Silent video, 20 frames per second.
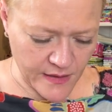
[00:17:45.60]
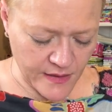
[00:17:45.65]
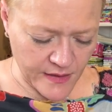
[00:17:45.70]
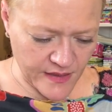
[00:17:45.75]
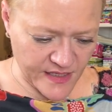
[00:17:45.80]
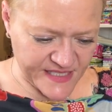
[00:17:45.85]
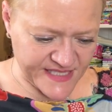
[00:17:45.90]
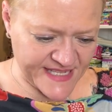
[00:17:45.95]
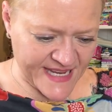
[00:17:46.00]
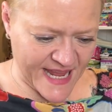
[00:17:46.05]

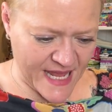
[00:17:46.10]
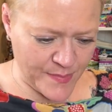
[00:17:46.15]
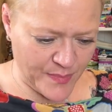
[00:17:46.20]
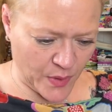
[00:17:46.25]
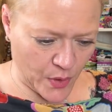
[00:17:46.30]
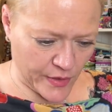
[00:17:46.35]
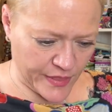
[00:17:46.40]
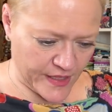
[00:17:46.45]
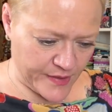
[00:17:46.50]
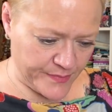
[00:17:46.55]
The tape
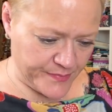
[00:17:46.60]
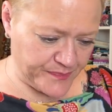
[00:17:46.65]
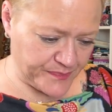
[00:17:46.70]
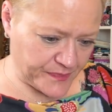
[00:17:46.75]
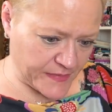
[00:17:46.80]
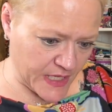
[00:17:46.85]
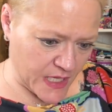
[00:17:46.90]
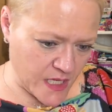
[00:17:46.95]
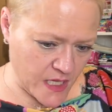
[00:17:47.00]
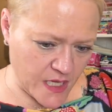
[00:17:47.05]
on them.
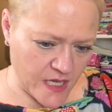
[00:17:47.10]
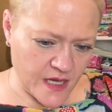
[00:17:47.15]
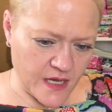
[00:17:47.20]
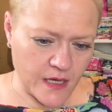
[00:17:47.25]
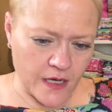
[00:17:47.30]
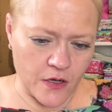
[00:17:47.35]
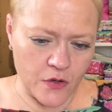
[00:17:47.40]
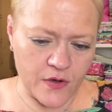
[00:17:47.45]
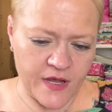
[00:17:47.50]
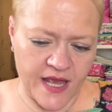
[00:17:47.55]

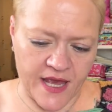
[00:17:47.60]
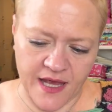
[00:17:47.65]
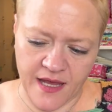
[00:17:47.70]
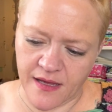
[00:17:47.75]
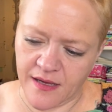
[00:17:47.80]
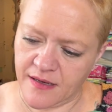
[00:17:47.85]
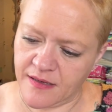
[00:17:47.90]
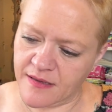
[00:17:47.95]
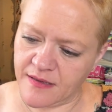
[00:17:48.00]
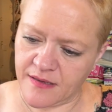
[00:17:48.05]
Okay.
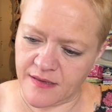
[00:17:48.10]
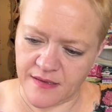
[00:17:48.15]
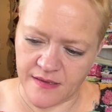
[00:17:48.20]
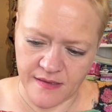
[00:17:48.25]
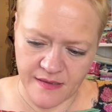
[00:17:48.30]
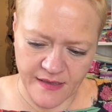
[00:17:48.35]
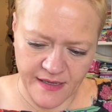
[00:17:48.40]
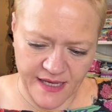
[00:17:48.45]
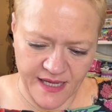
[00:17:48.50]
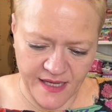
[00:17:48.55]

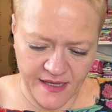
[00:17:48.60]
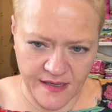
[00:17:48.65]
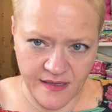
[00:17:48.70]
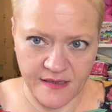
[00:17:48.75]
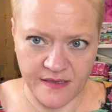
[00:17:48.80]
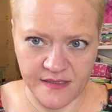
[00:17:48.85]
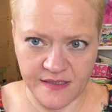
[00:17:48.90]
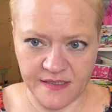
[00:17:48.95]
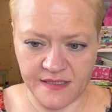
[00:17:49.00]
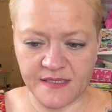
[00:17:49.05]

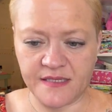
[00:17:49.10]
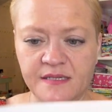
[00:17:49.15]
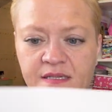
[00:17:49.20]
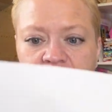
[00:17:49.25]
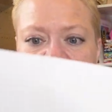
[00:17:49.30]
And